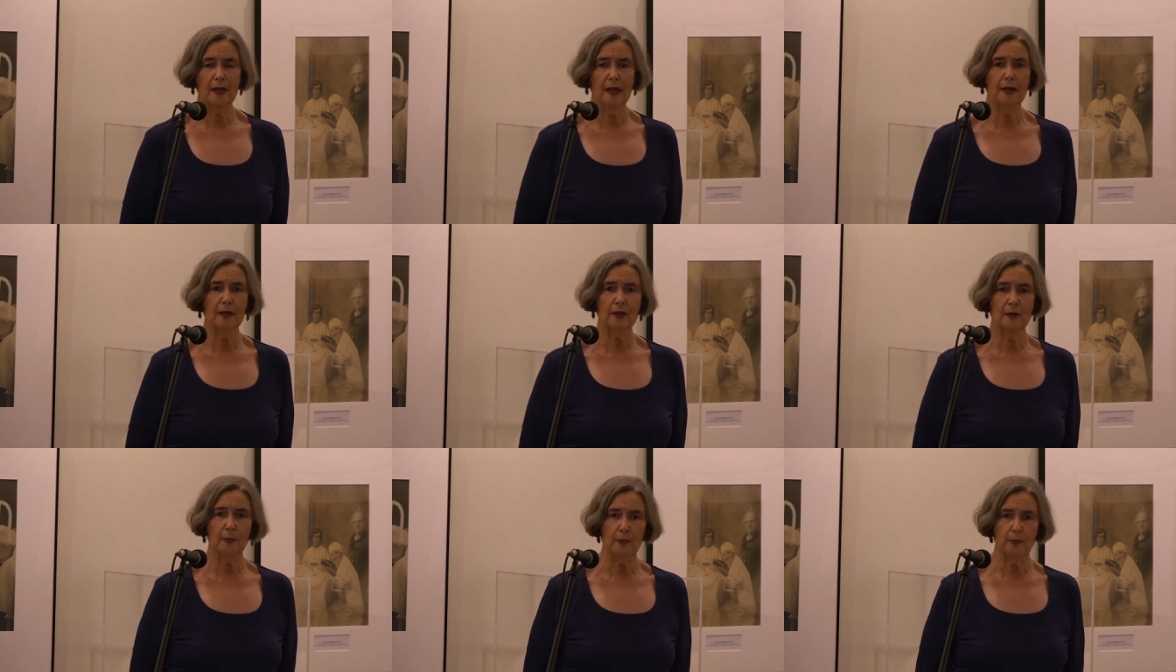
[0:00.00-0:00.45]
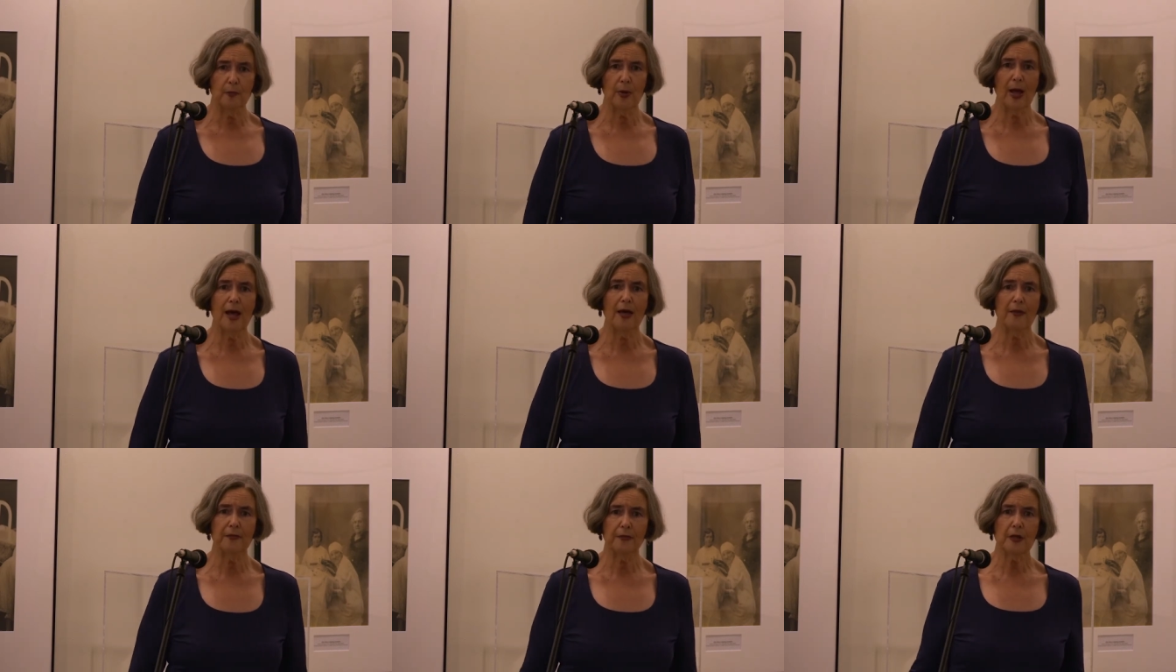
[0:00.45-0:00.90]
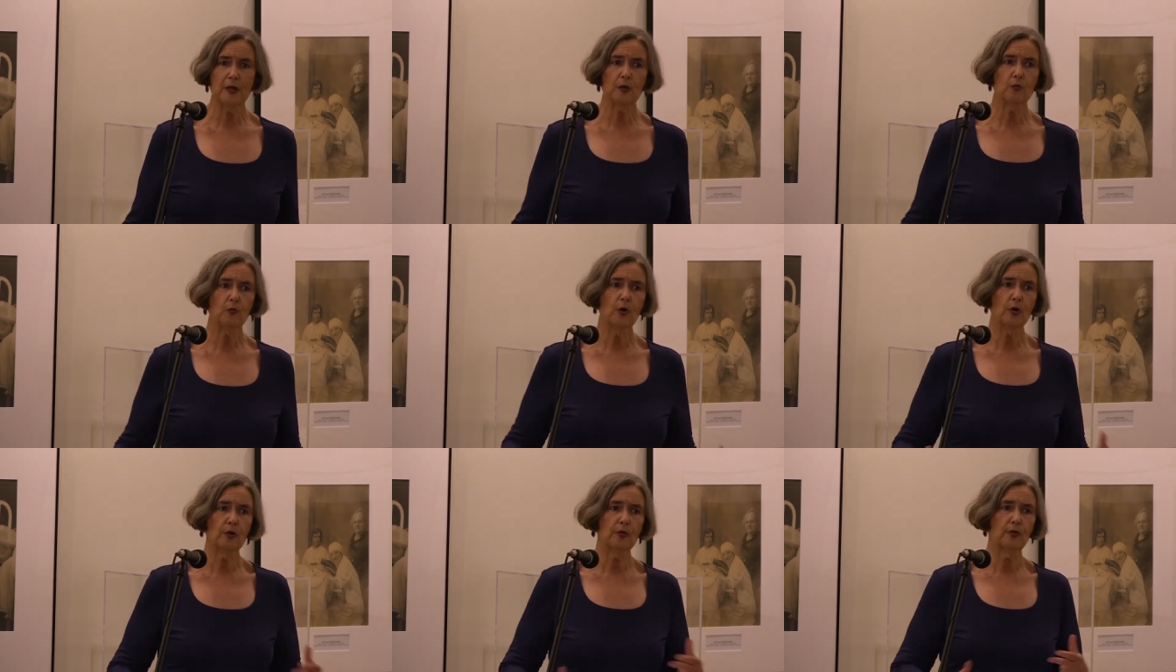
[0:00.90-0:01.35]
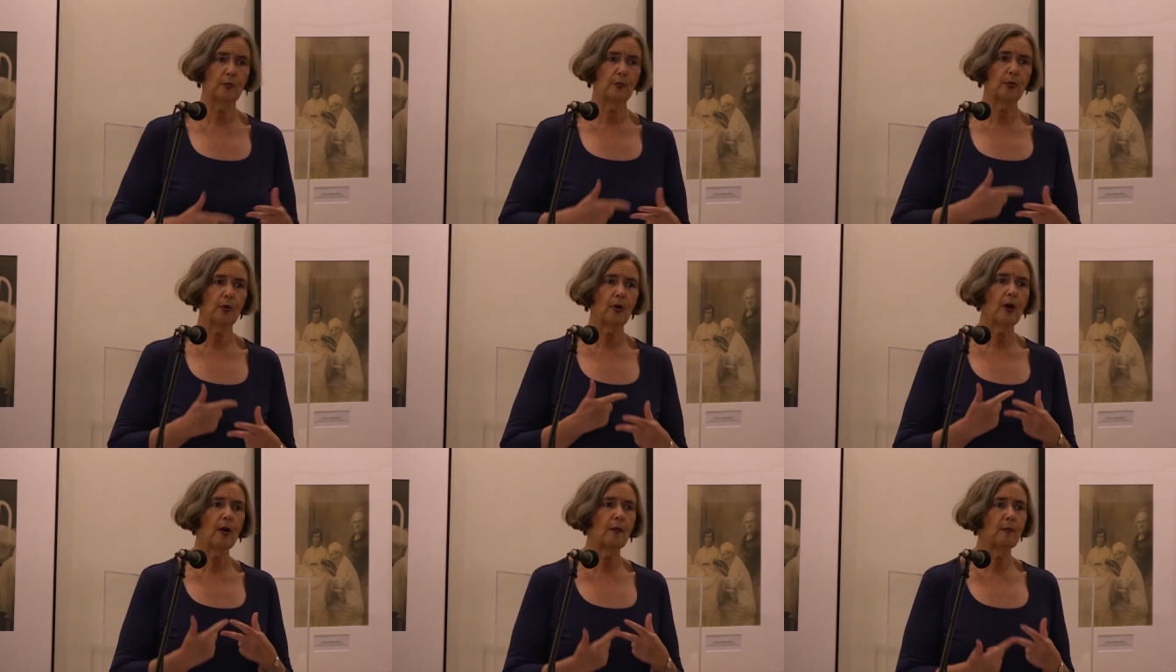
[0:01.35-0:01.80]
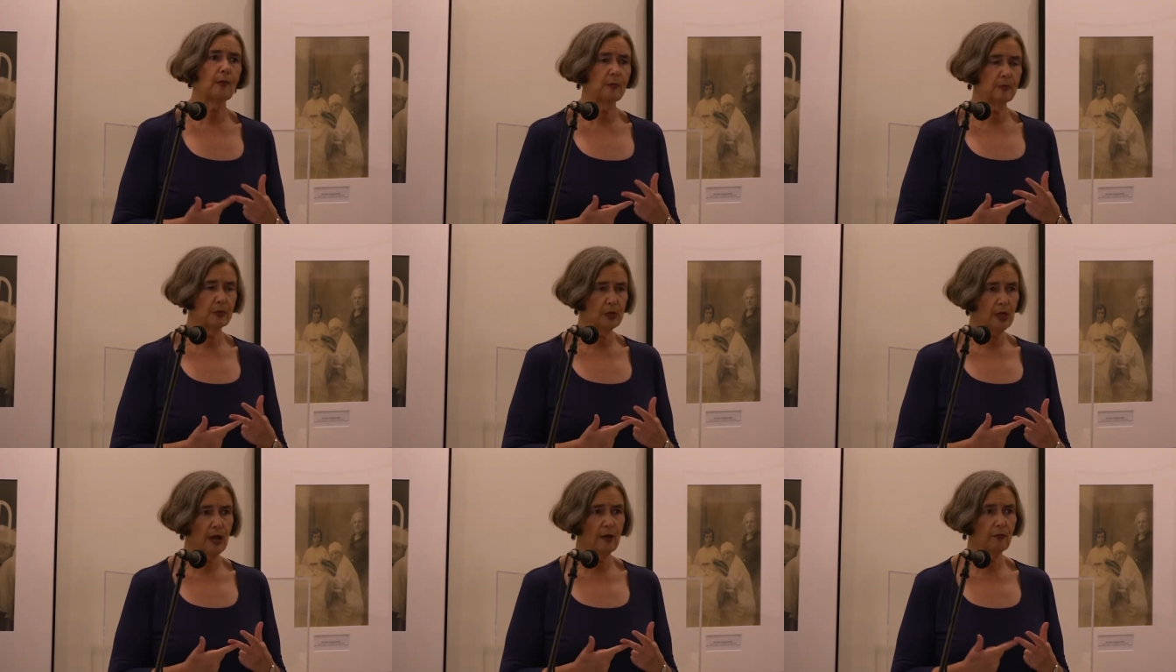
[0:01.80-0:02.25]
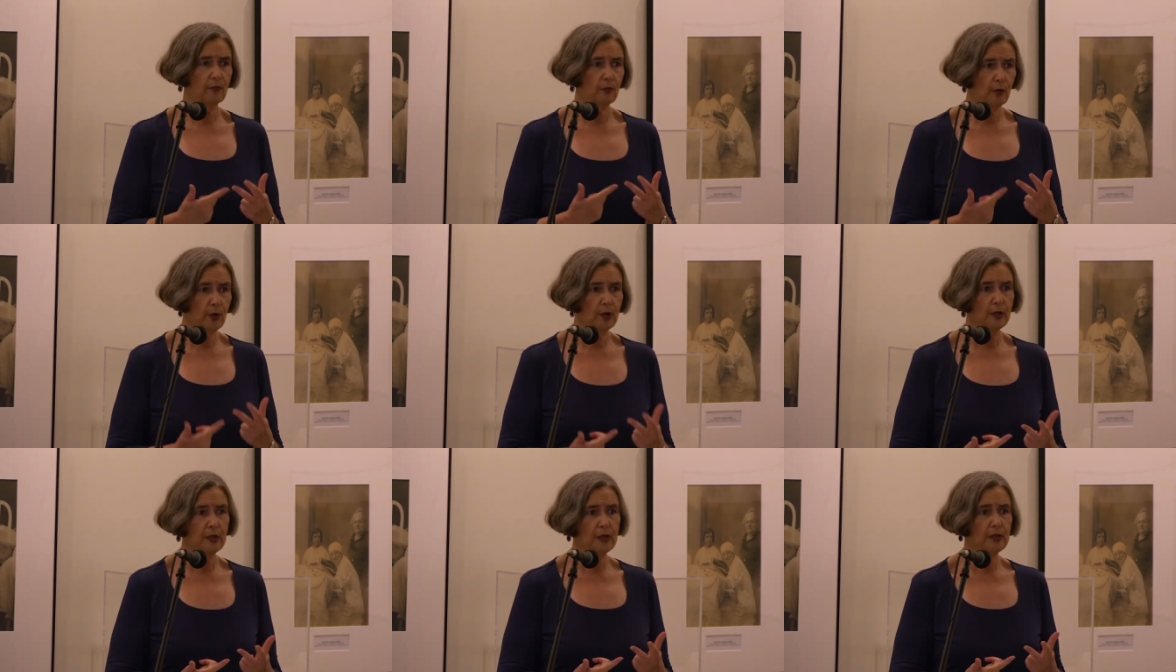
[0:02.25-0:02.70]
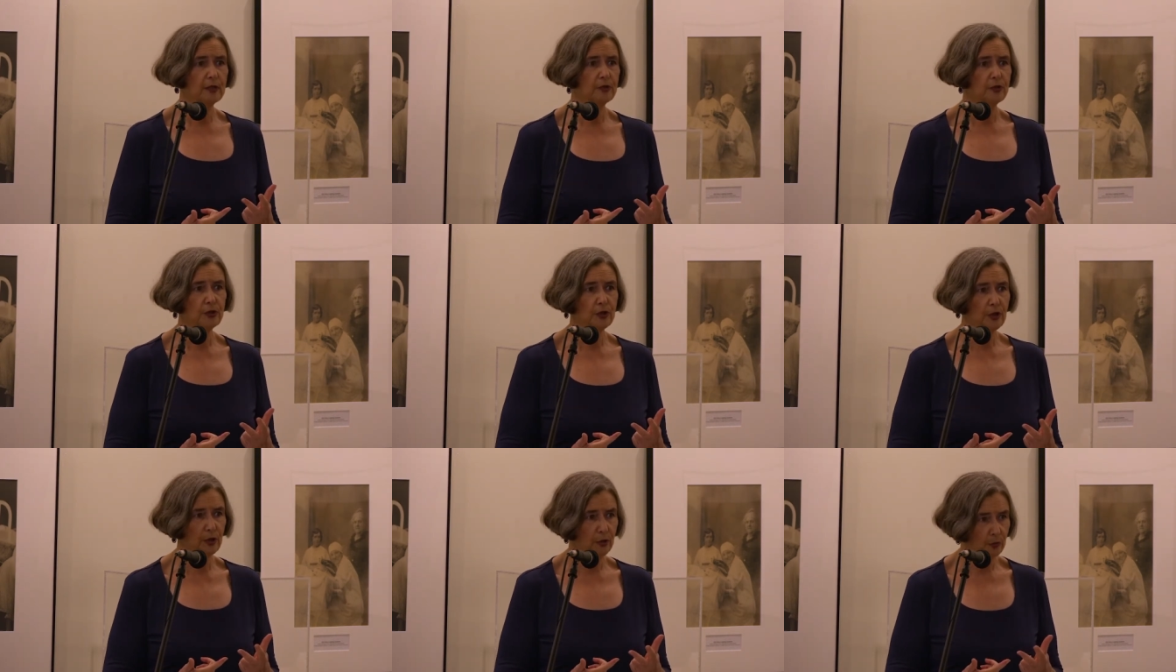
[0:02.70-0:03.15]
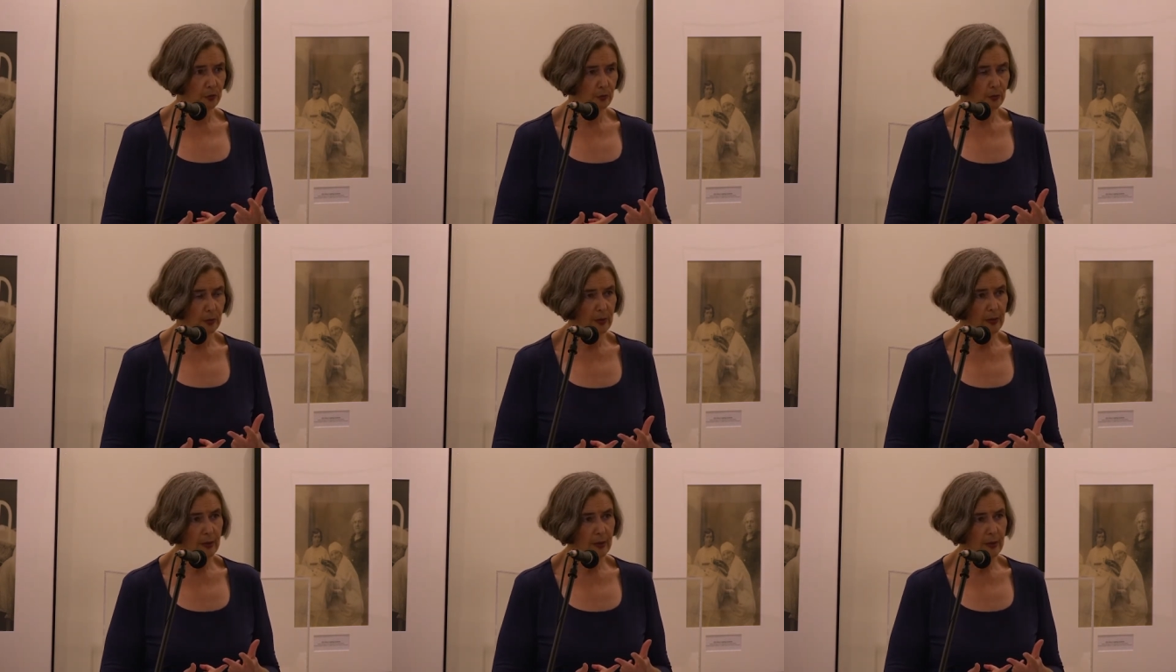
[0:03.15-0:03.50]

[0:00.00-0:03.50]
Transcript: and I think one of the problems I've run into,